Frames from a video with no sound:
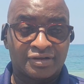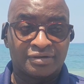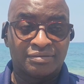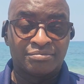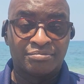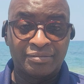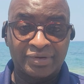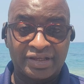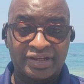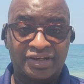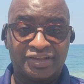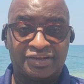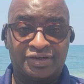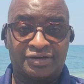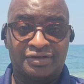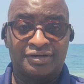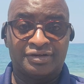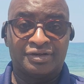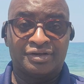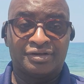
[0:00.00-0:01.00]

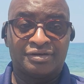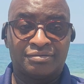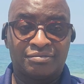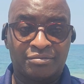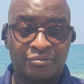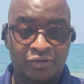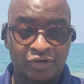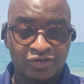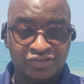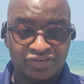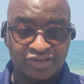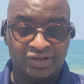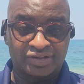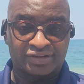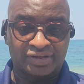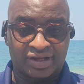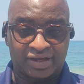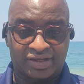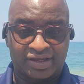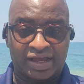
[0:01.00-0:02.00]
million merchant
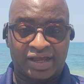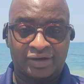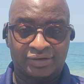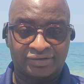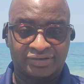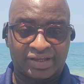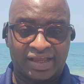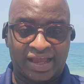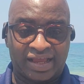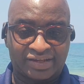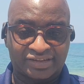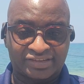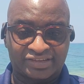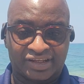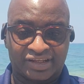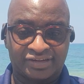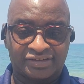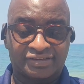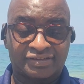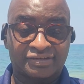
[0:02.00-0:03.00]
account
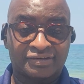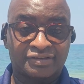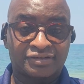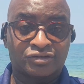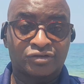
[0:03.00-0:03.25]
access